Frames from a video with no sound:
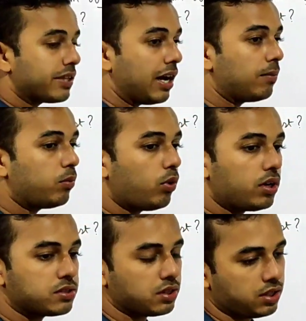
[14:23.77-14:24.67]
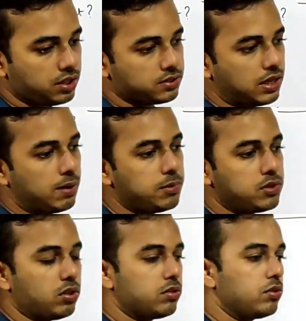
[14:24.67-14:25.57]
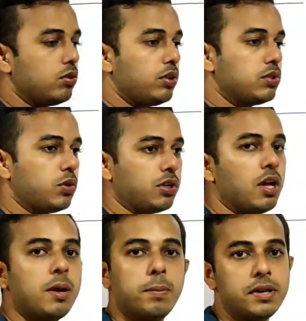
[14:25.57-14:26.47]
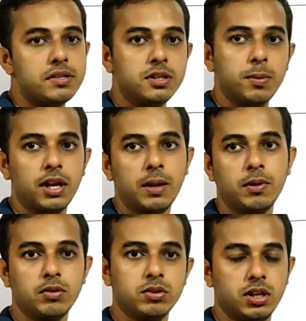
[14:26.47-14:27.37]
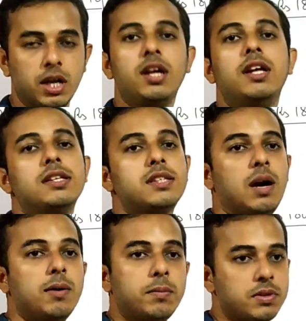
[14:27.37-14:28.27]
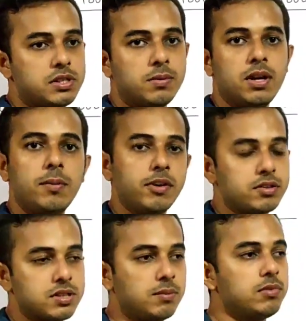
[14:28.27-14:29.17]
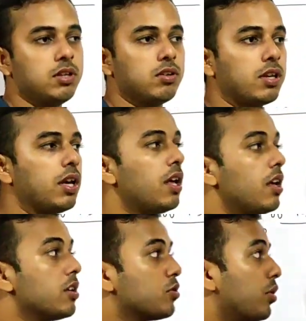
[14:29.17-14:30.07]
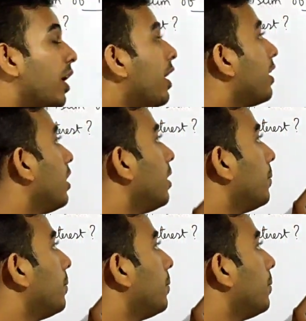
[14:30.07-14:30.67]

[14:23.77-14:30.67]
sum is also known as what, principal amount. Sum and principal amount are same thing. Okay, so here